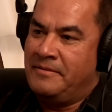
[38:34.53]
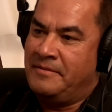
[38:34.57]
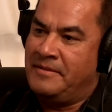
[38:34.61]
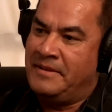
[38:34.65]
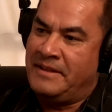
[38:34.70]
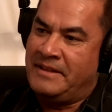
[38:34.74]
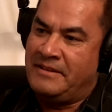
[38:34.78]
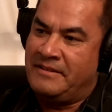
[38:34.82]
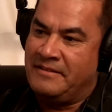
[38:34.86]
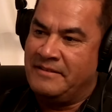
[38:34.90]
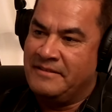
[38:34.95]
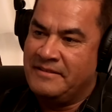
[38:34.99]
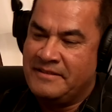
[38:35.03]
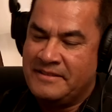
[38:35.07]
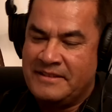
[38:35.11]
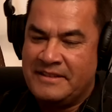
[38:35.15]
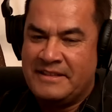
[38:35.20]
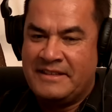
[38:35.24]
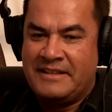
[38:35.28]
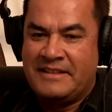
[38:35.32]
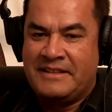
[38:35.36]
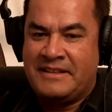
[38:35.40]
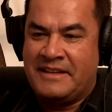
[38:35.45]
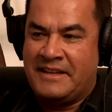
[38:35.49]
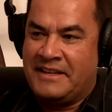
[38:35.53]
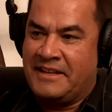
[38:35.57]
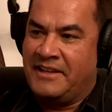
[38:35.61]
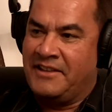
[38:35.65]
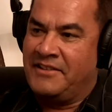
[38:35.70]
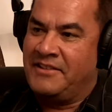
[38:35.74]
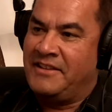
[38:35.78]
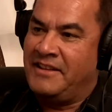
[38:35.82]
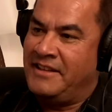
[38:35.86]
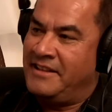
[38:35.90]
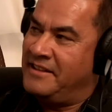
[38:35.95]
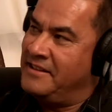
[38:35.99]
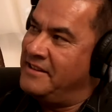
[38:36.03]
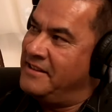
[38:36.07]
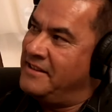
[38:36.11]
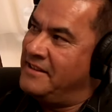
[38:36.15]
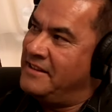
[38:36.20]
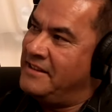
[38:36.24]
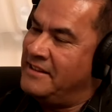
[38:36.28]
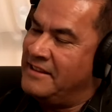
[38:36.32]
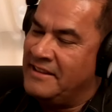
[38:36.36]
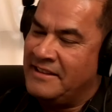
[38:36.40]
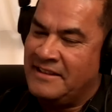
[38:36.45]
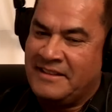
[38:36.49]
you know i guess that
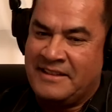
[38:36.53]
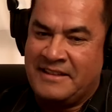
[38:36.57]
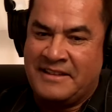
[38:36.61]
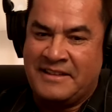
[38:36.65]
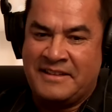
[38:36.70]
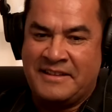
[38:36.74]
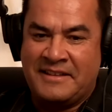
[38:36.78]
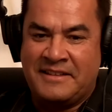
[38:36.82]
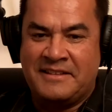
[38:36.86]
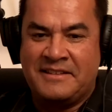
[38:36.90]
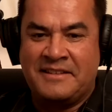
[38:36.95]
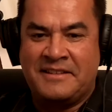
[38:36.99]
uh,